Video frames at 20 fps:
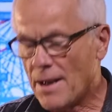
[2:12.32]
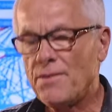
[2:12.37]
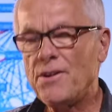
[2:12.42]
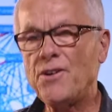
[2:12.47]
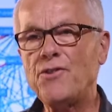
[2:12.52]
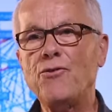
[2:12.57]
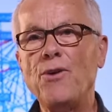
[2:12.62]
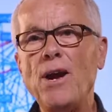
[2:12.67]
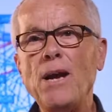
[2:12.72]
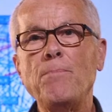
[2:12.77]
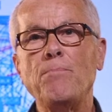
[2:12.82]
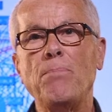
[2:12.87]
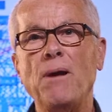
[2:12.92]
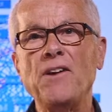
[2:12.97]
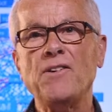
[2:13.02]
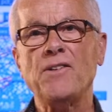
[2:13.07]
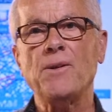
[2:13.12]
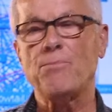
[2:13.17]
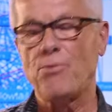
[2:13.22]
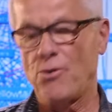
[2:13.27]
The
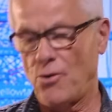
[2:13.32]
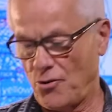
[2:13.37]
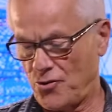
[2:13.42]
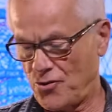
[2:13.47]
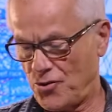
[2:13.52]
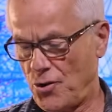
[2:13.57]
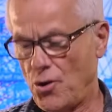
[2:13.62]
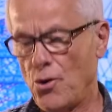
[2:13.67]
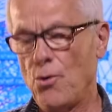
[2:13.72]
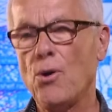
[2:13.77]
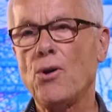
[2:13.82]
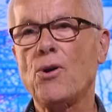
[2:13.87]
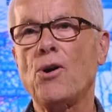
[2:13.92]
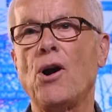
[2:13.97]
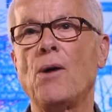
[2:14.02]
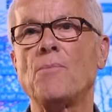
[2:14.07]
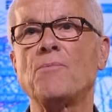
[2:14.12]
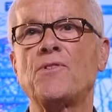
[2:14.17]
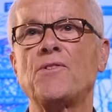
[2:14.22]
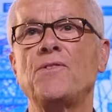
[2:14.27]
trait-based approach
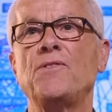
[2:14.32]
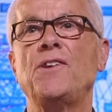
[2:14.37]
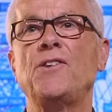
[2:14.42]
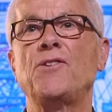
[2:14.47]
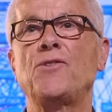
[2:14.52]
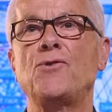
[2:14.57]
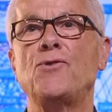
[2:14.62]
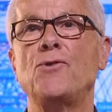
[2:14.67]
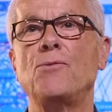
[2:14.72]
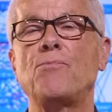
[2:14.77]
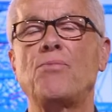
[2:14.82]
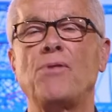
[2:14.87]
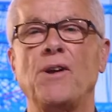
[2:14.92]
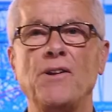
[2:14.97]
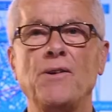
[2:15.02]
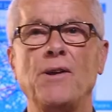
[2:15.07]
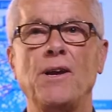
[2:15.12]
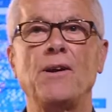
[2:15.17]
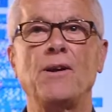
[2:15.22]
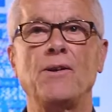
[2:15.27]
overcomes these two
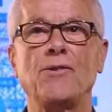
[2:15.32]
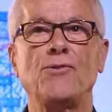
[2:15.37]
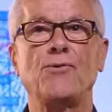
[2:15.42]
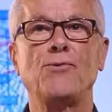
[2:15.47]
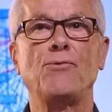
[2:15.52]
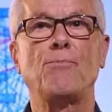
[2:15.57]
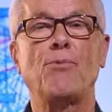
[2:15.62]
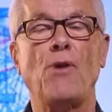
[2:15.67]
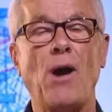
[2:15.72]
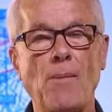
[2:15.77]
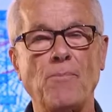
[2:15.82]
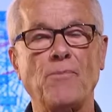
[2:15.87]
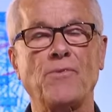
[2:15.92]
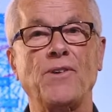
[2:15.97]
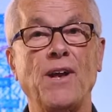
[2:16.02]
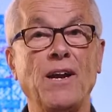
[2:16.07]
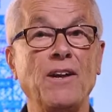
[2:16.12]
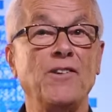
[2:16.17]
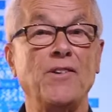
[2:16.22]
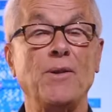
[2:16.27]

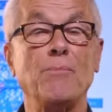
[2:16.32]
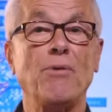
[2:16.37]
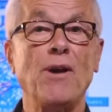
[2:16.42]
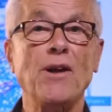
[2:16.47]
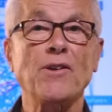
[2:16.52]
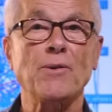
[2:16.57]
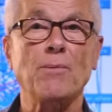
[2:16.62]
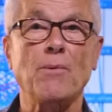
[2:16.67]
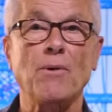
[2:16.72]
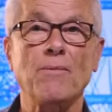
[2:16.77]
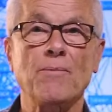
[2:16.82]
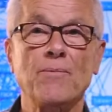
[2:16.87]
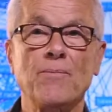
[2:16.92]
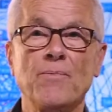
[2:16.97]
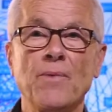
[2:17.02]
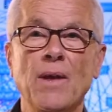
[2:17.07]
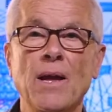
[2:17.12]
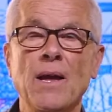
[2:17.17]
problems, at least in principle.